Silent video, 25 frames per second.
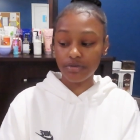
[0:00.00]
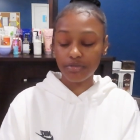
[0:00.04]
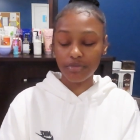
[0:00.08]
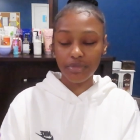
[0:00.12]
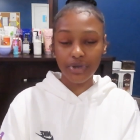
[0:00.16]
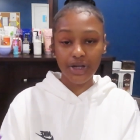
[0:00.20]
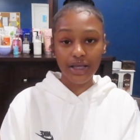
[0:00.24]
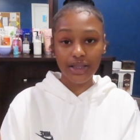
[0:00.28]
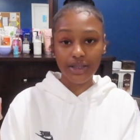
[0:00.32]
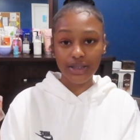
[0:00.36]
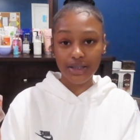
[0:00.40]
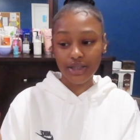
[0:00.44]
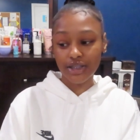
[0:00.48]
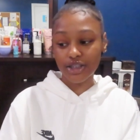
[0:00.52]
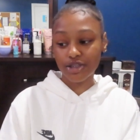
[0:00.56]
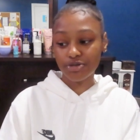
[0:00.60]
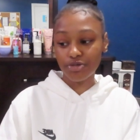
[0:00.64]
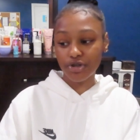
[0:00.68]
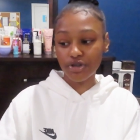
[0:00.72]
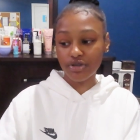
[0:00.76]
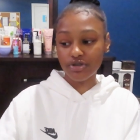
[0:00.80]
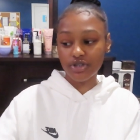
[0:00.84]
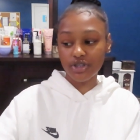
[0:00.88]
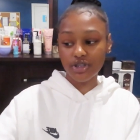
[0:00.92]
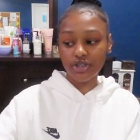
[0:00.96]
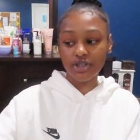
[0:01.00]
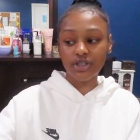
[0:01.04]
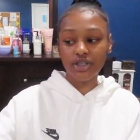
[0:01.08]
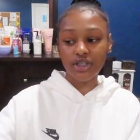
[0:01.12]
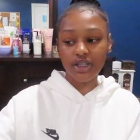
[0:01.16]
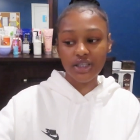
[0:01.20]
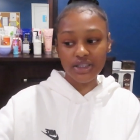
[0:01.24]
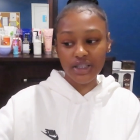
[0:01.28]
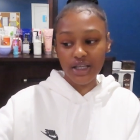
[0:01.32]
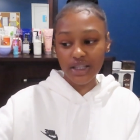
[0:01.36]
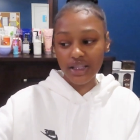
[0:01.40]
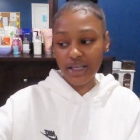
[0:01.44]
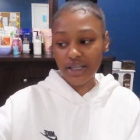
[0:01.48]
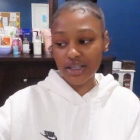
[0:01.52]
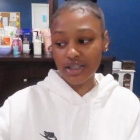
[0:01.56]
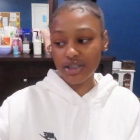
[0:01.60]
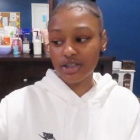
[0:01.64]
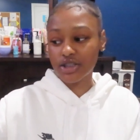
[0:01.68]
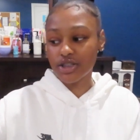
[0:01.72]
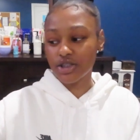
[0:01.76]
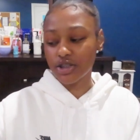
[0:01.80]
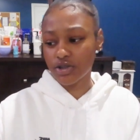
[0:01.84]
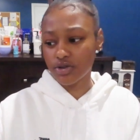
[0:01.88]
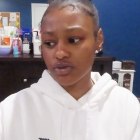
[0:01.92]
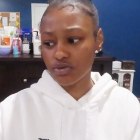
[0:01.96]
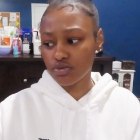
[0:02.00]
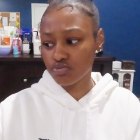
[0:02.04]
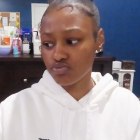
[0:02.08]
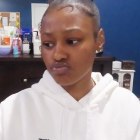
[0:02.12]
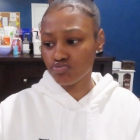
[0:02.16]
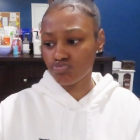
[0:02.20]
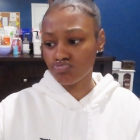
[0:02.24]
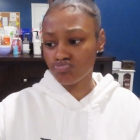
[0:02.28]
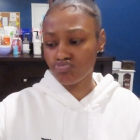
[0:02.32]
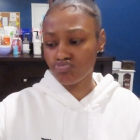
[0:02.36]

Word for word: But I think it smells good because I like smell.